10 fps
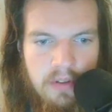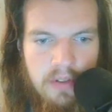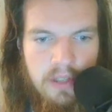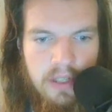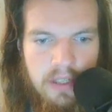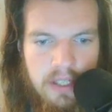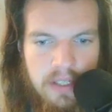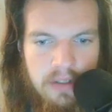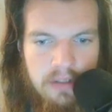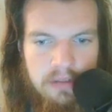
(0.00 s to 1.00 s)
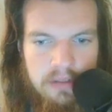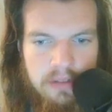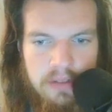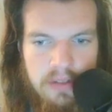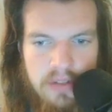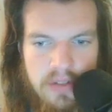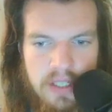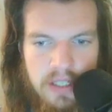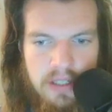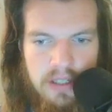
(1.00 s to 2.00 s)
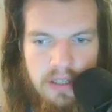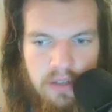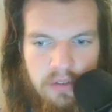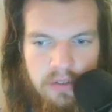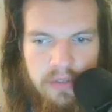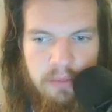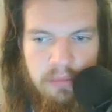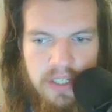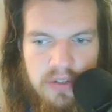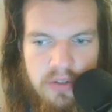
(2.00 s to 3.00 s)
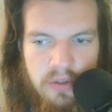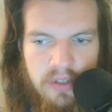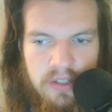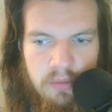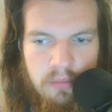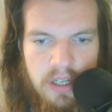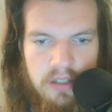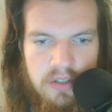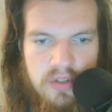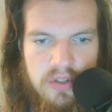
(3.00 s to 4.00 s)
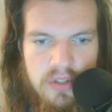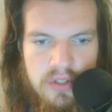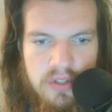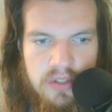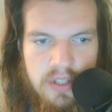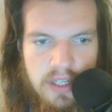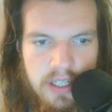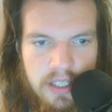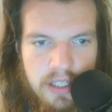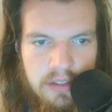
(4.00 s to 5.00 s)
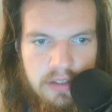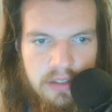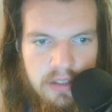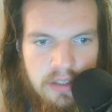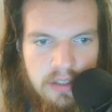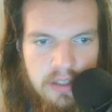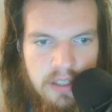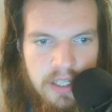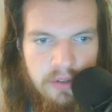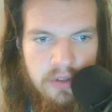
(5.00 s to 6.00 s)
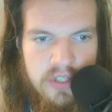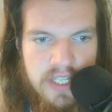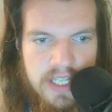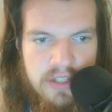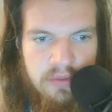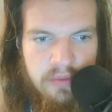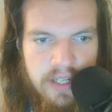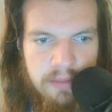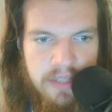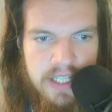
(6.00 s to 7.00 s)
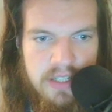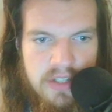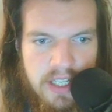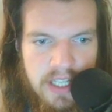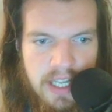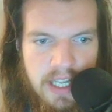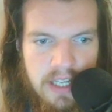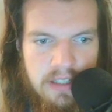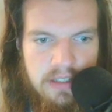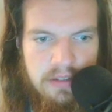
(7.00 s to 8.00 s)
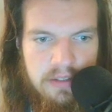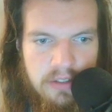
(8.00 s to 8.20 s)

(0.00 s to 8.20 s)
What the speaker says: And here, see how the red bricks turn into blocks again. Here you see some red bricks again.